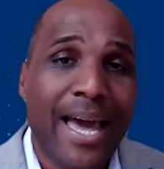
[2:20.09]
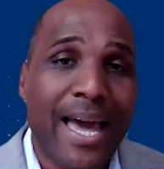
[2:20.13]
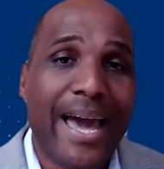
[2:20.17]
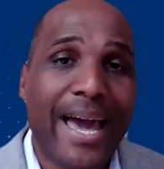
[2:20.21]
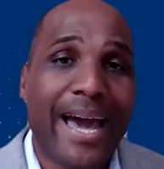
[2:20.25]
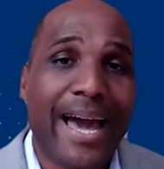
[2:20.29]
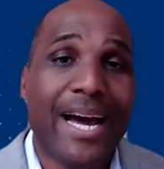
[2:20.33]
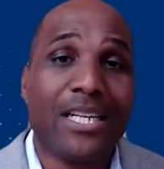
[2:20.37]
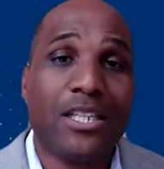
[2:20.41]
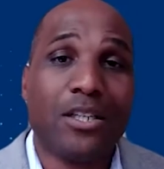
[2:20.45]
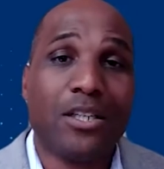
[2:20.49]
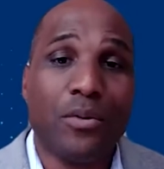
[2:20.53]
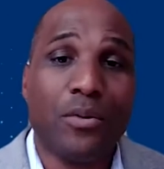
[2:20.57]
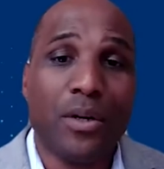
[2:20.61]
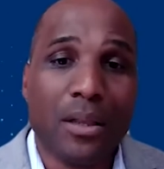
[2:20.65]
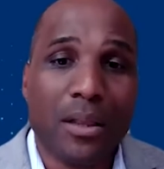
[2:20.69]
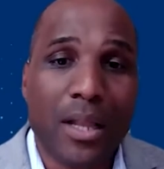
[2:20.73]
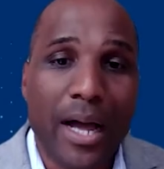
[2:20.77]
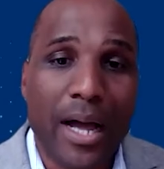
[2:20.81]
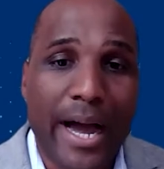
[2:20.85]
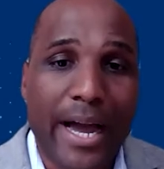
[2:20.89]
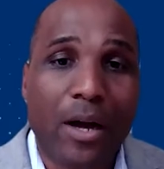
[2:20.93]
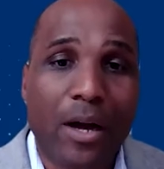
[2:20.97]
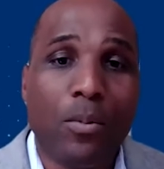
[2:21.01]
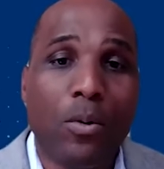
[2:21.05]
as a
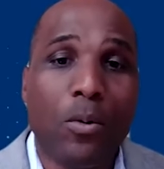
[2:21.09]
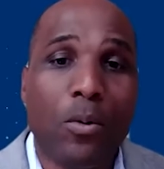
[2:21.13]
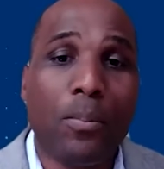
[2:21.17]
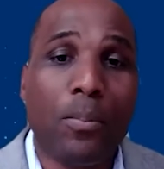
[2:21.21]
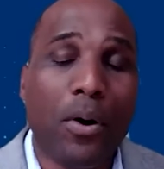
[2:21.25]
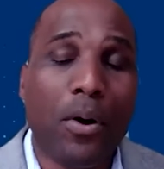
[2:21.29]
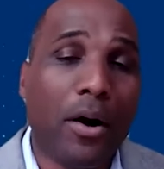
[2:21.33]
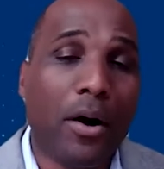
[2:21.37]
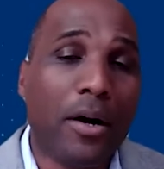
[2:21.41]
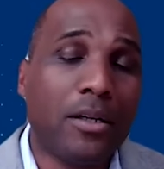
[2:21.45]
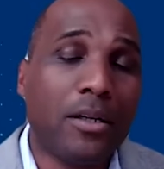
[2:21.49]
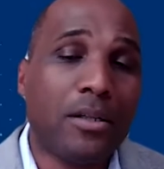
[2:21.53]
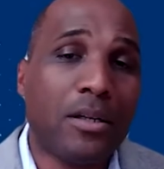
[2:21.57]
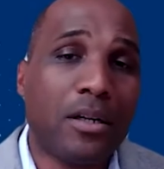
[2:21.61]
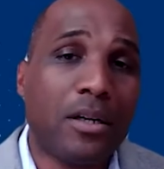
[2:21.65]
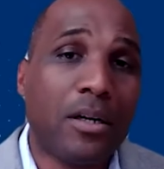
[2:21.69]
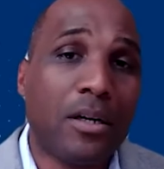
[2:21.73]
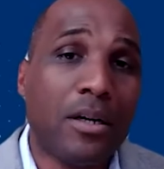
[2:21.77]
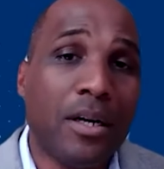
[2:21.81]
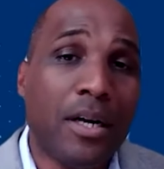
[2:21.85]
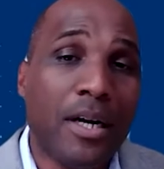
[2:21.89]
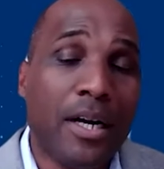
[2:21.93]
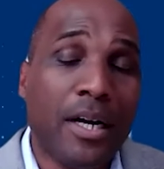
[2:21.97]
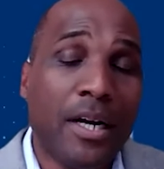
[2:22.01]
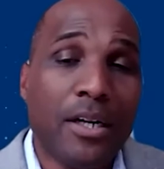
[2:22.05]
reliable
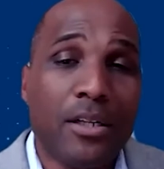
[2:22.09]
partner